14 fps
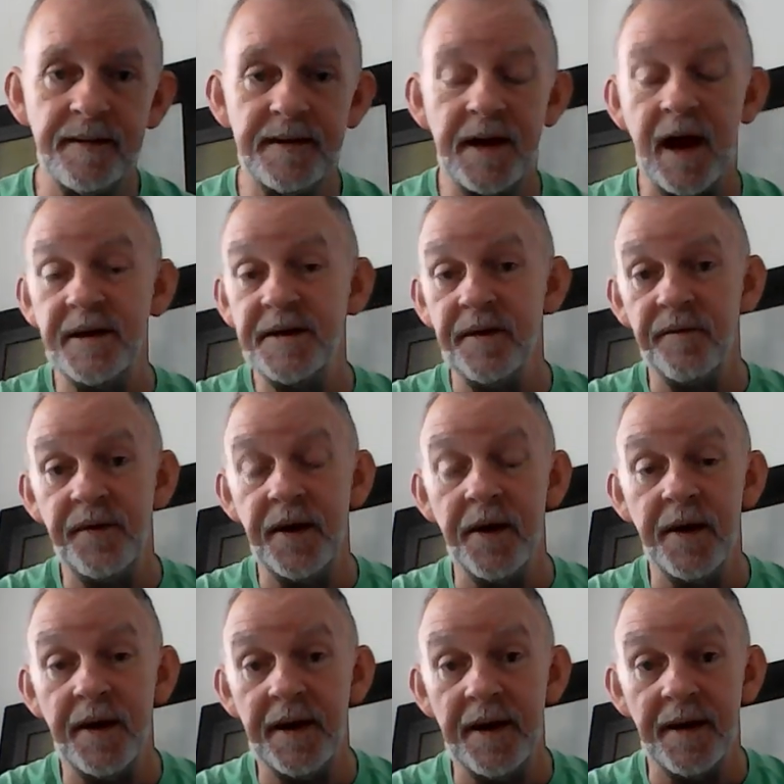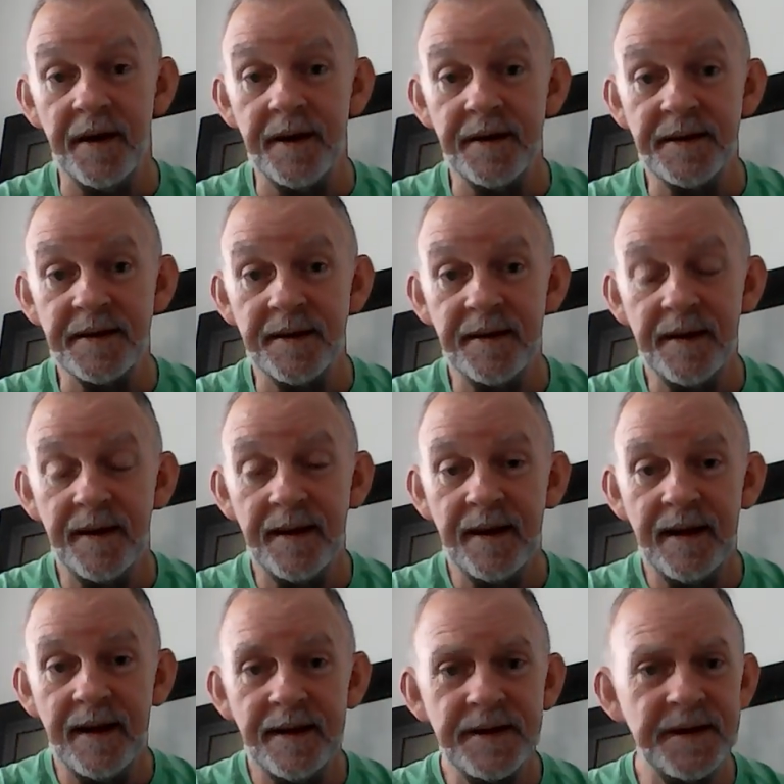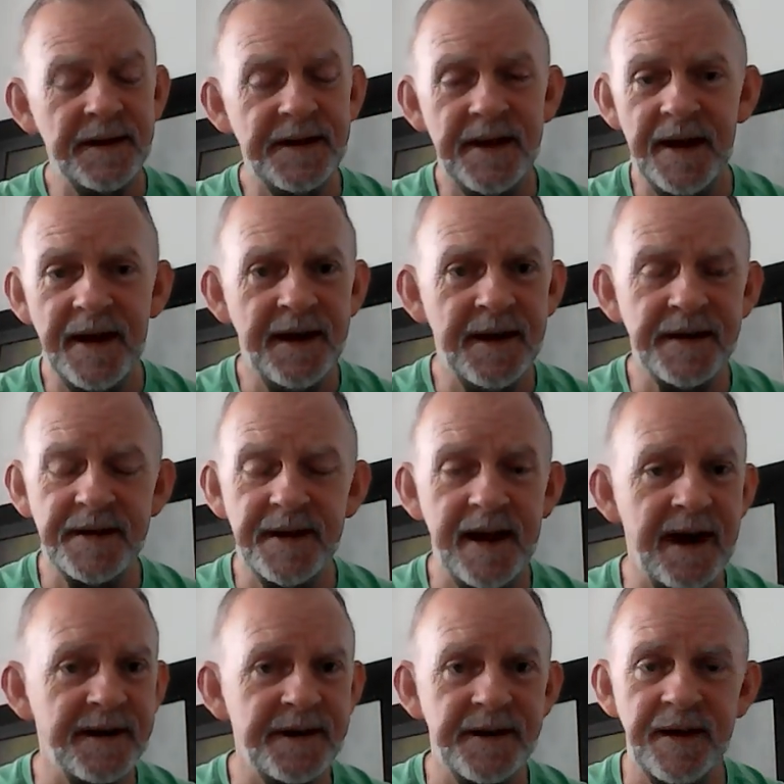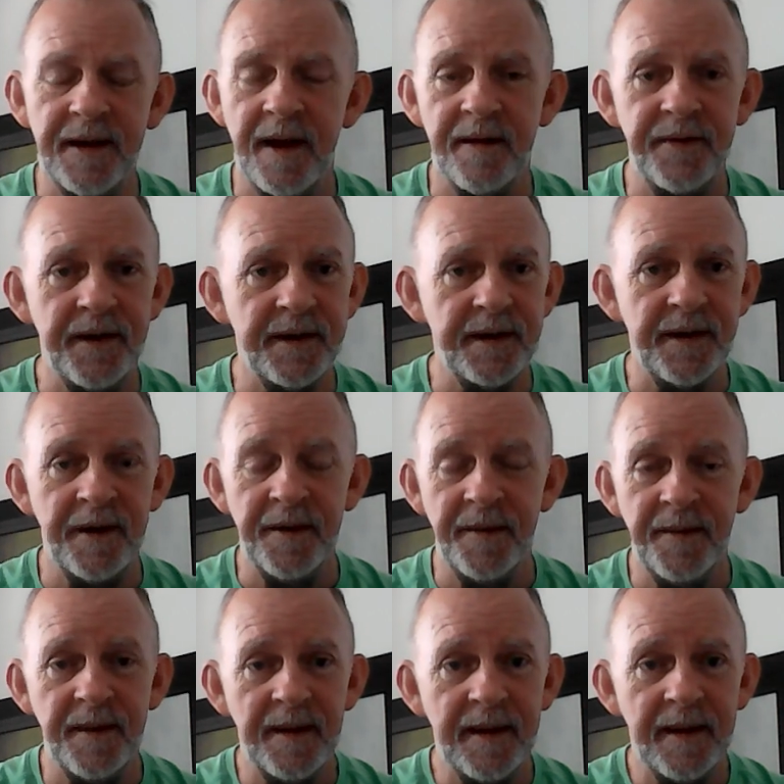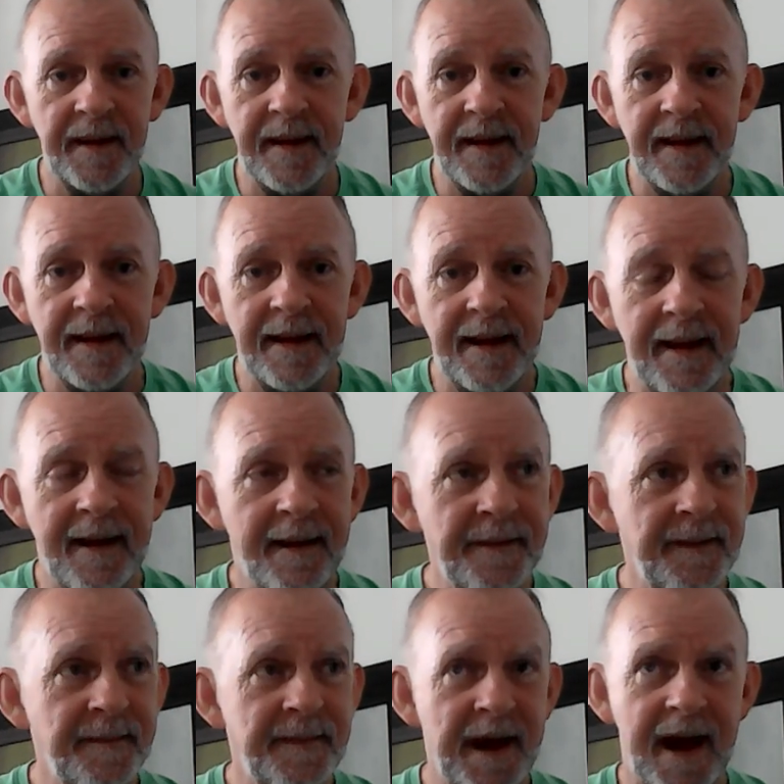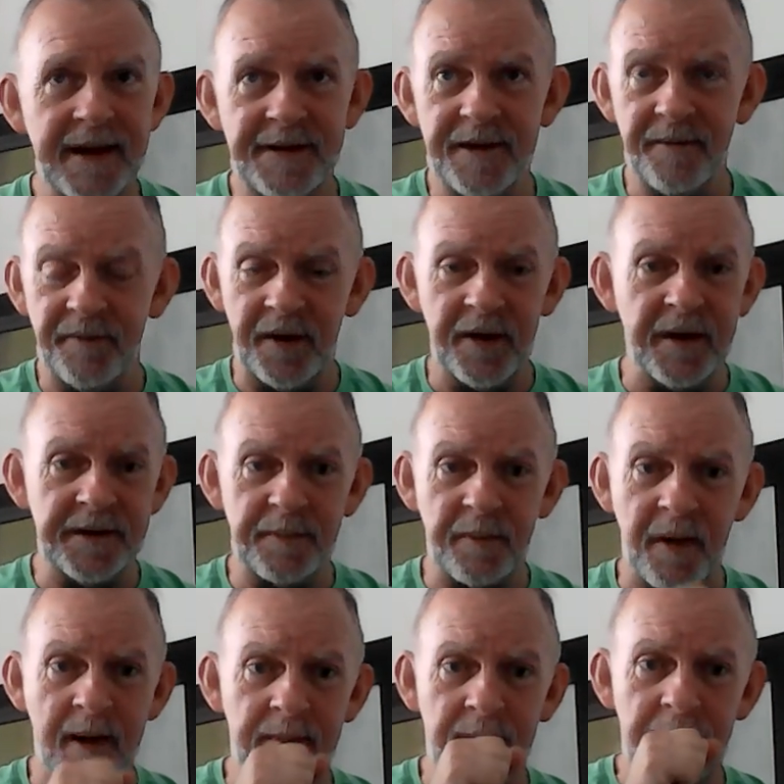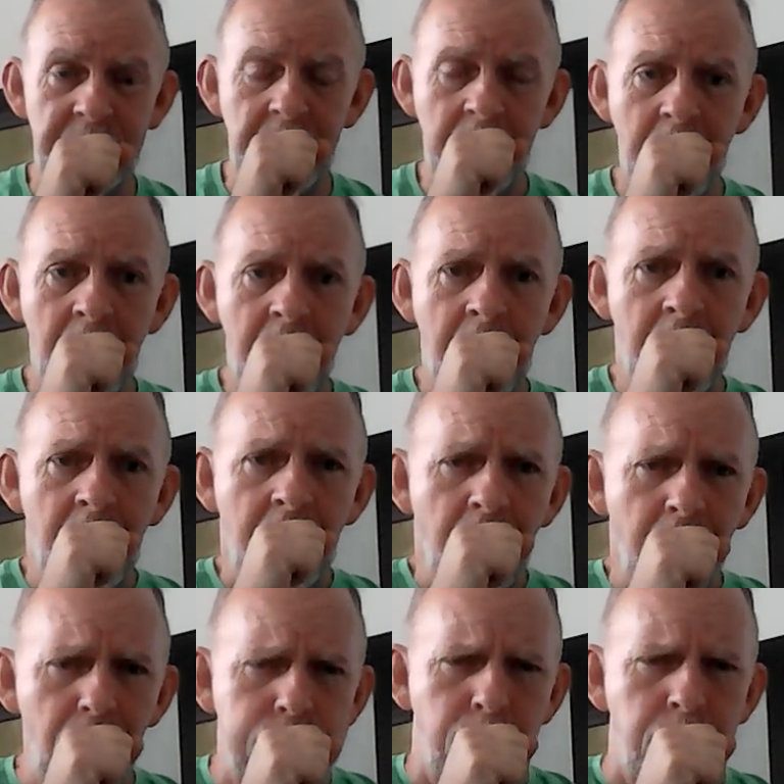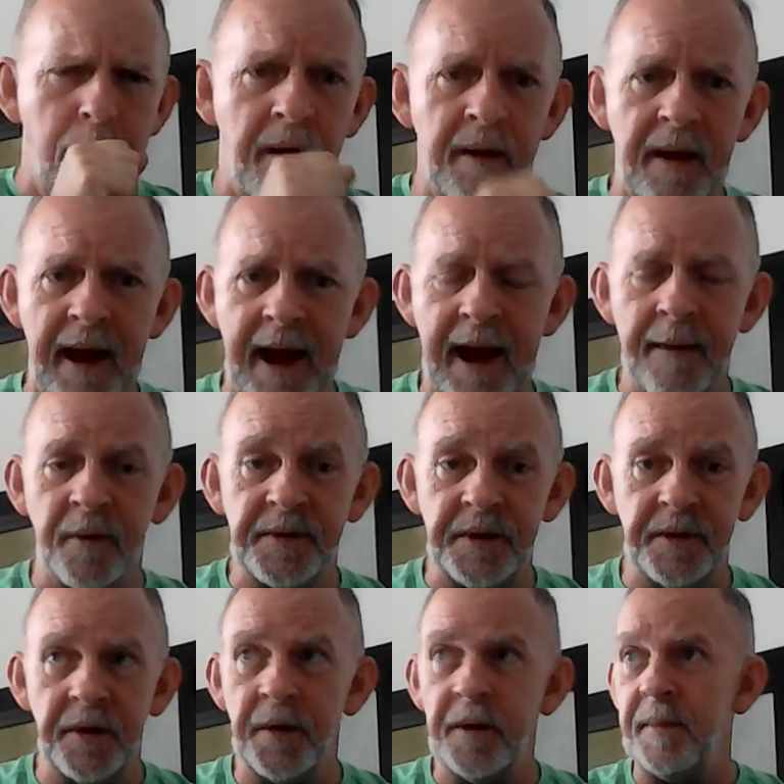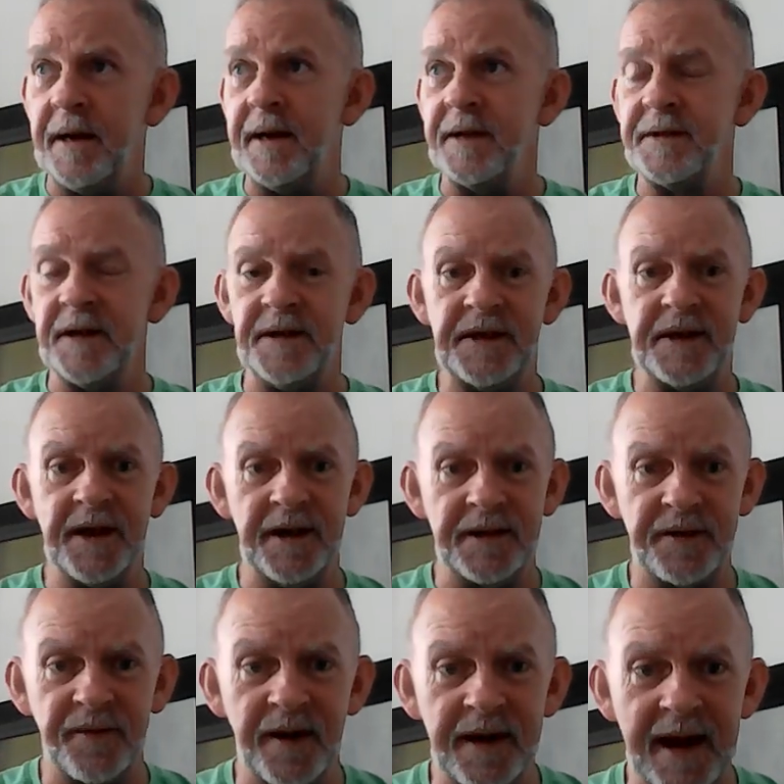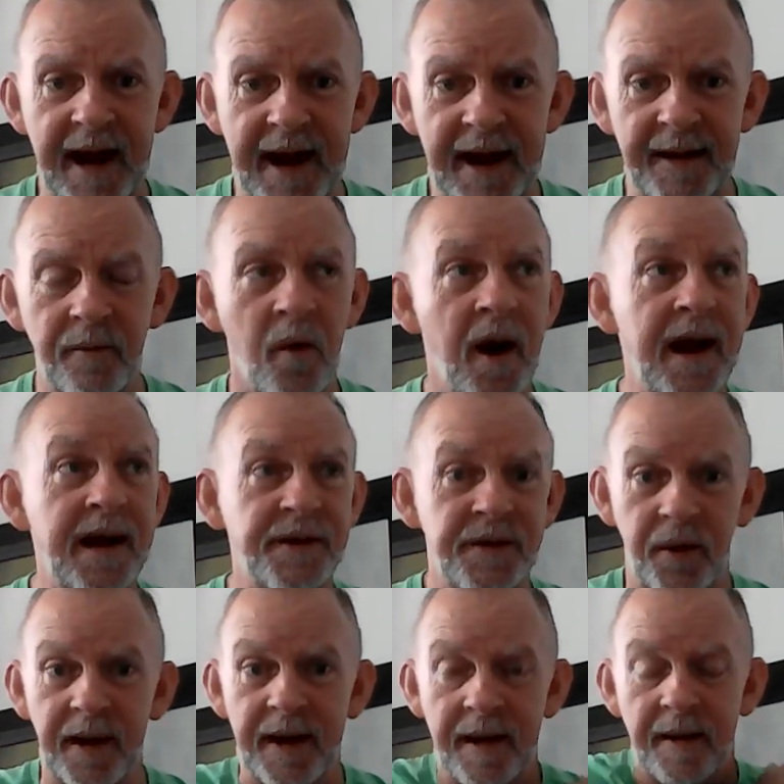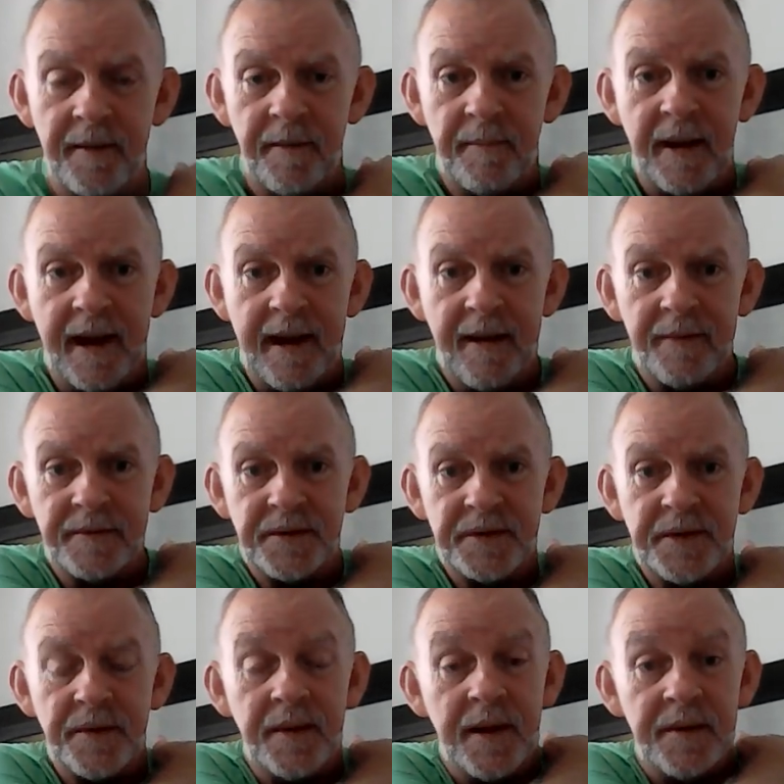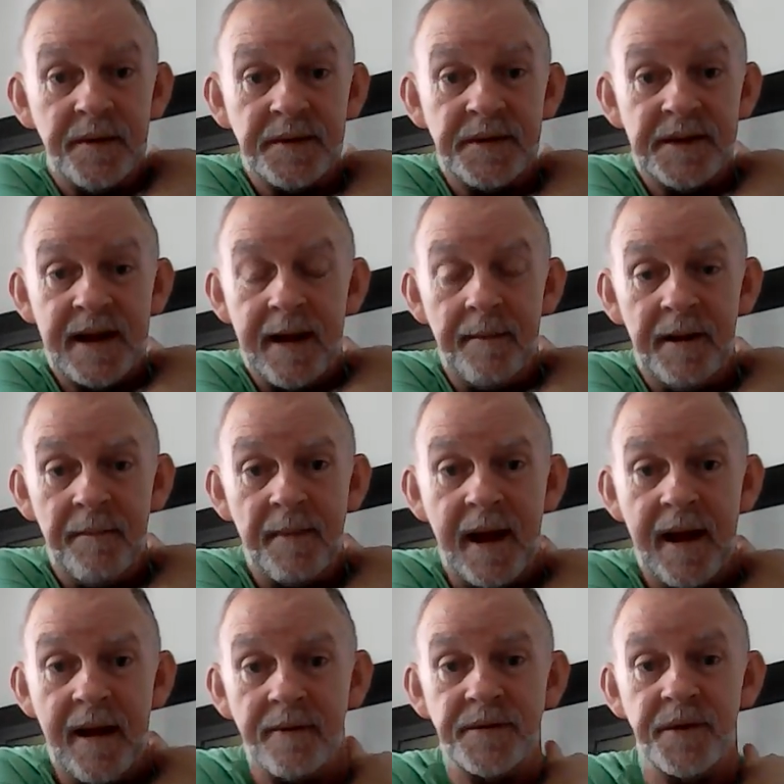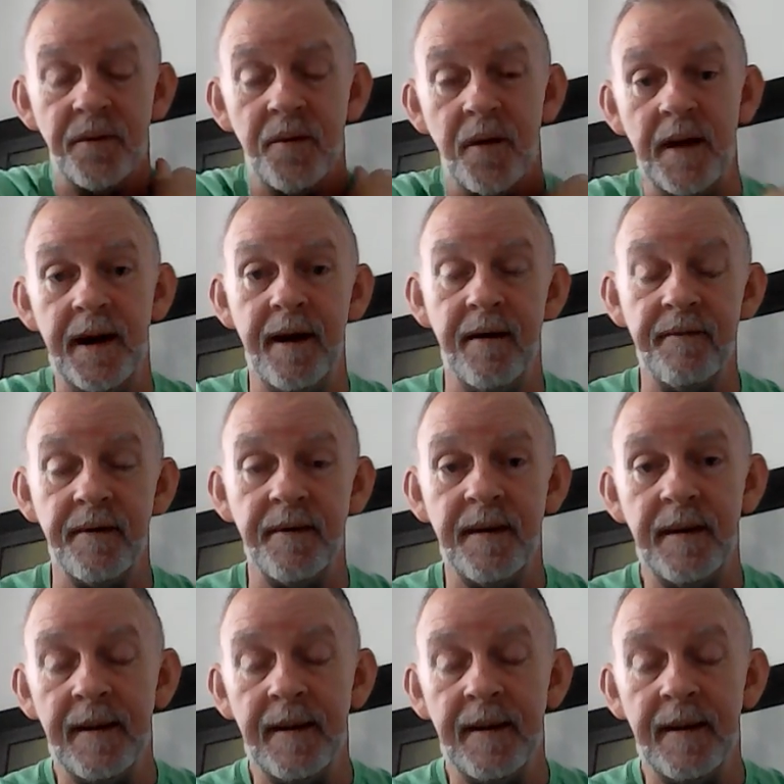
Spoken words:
Tyson Fury does. So see, that's nothing new. Tyson Fury's probably able to do it because he's 6'8" and weighs 300 pounds or 270 pounds or whatever.